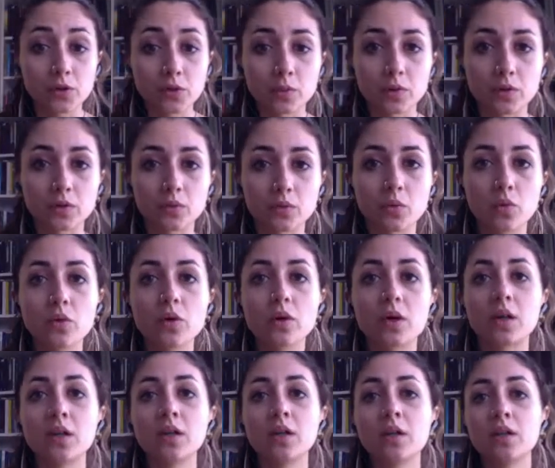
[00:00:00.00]
World
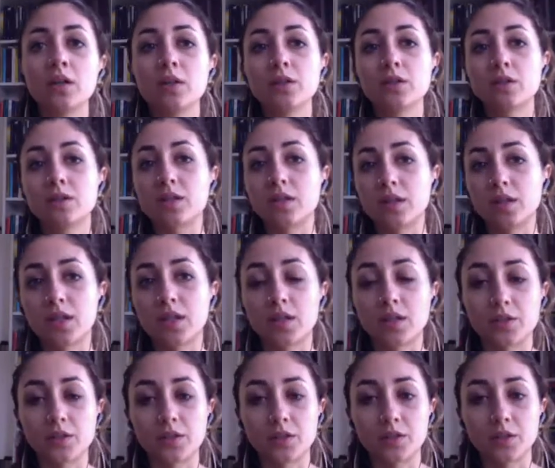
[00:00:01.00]
War started
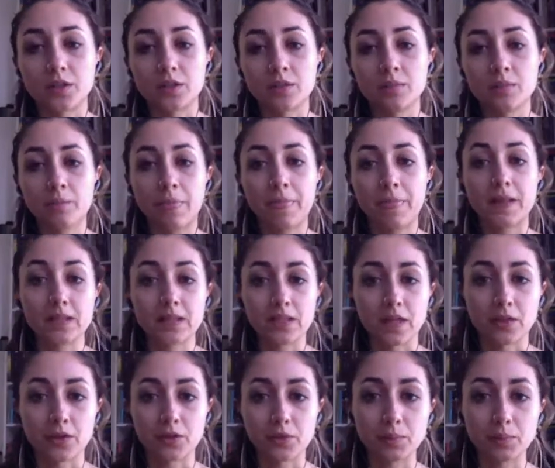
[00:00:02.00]
under a
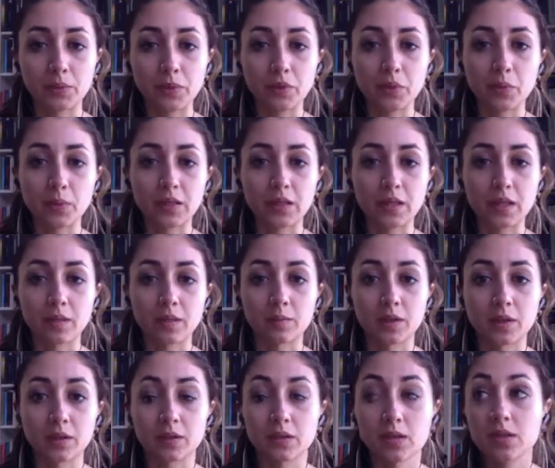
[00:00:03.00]
Saturn-Pluto
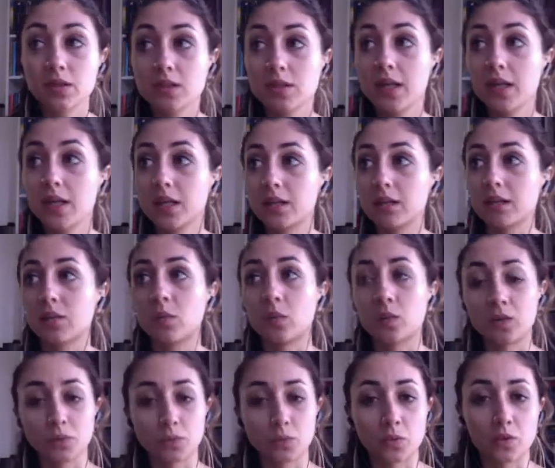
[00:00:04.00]
alignment. The Second
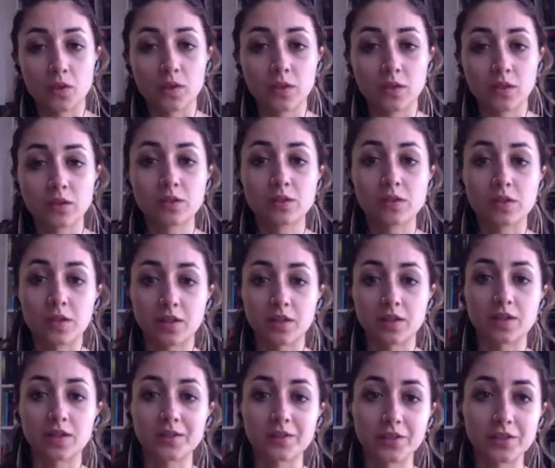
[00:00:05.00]
World War started
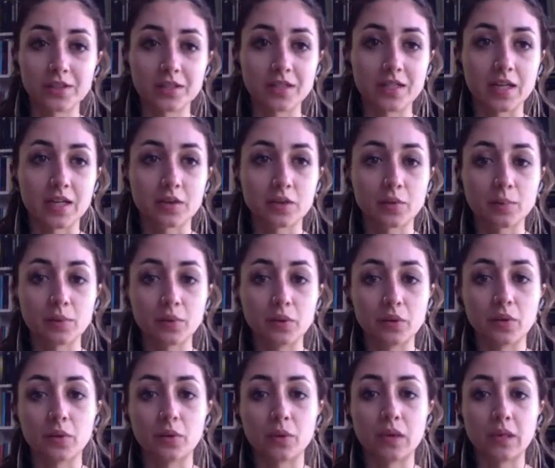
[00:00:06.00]
under a
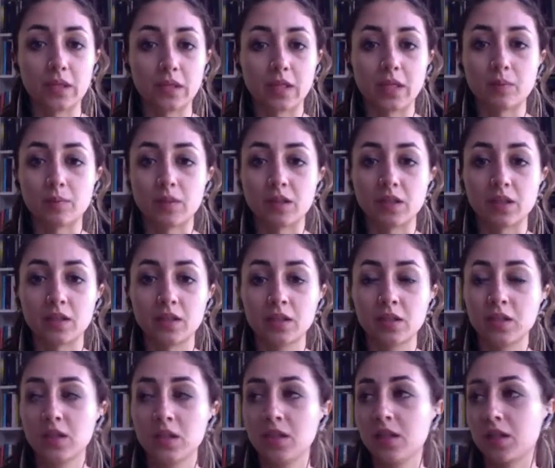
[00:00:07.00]
Saturn-Pluto alignment.
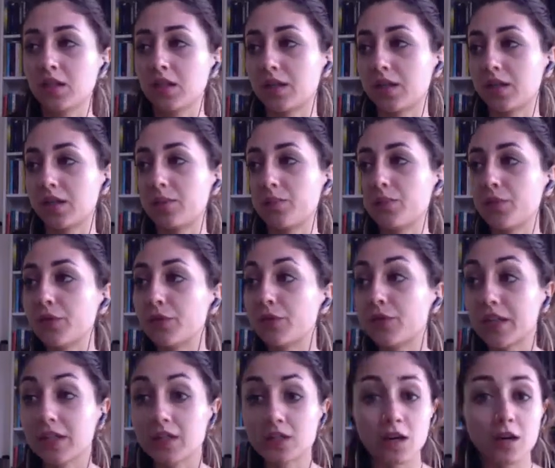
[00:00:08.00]
The
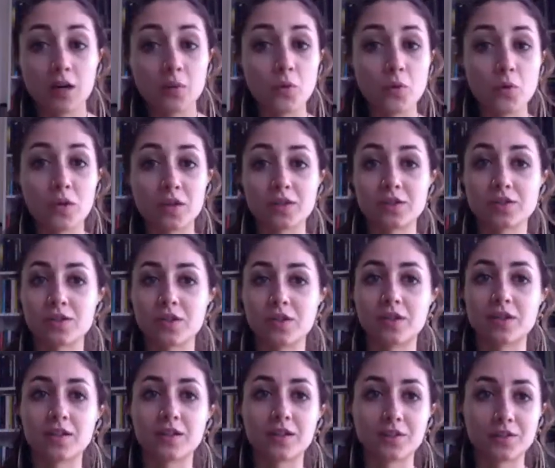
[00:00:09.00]
Vietnam War
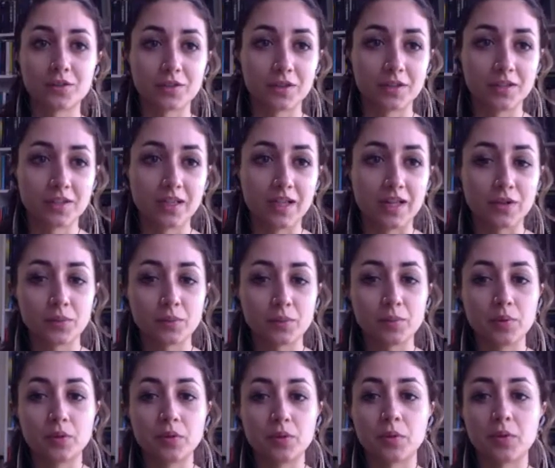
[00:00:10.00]
started under a
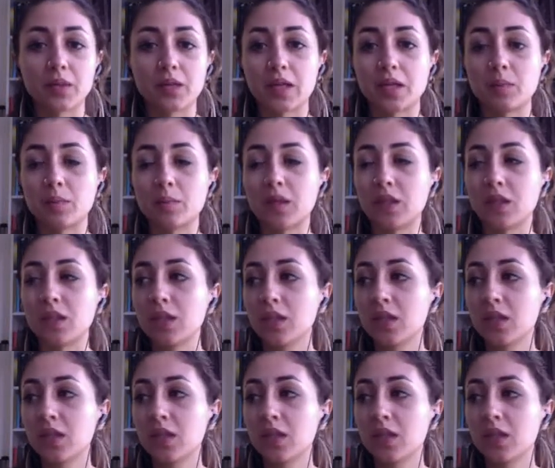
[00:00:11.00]
Saturn-Pluto alignment.